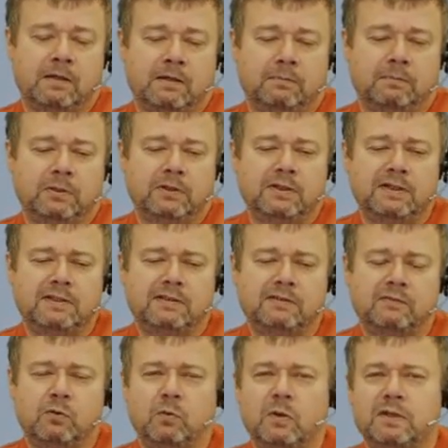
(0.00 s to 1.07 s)
But these have
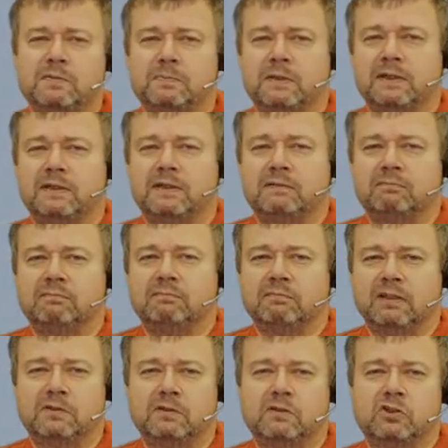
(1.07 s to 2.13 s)
always been
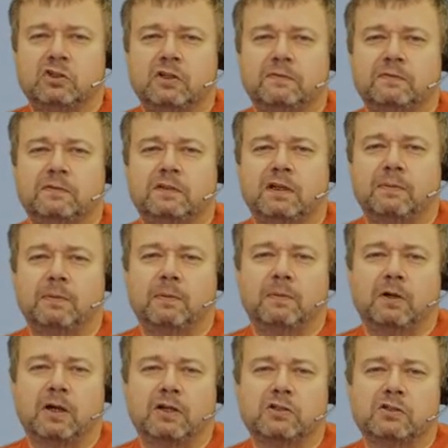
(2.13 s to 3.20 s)
lift and shift
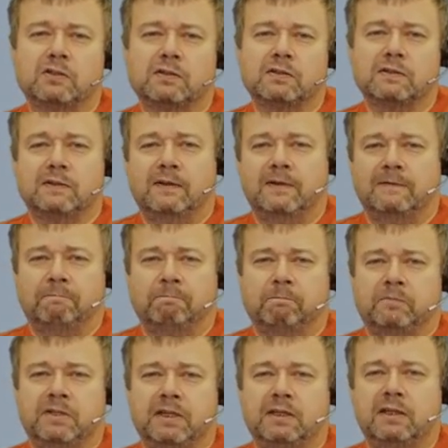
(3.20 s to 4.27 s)
type operations,
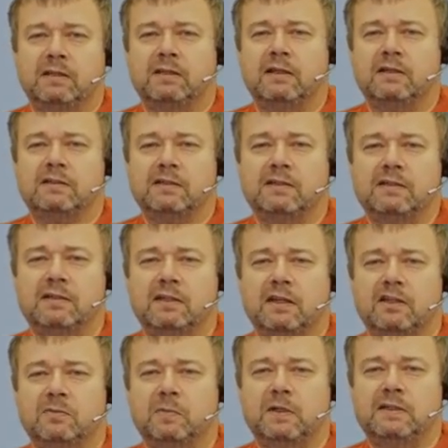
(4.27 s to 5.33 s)
taking the
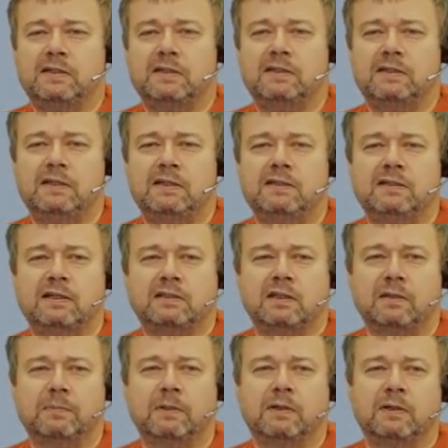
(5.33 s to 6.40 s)
existing HPCC
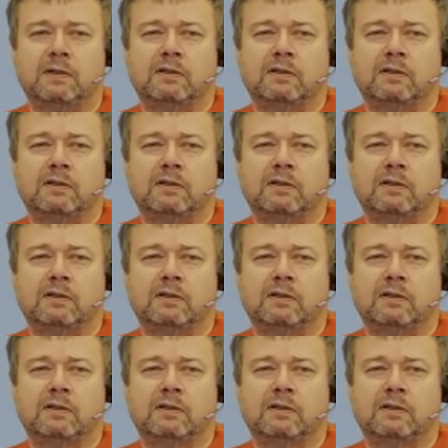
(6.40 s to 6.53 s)
setup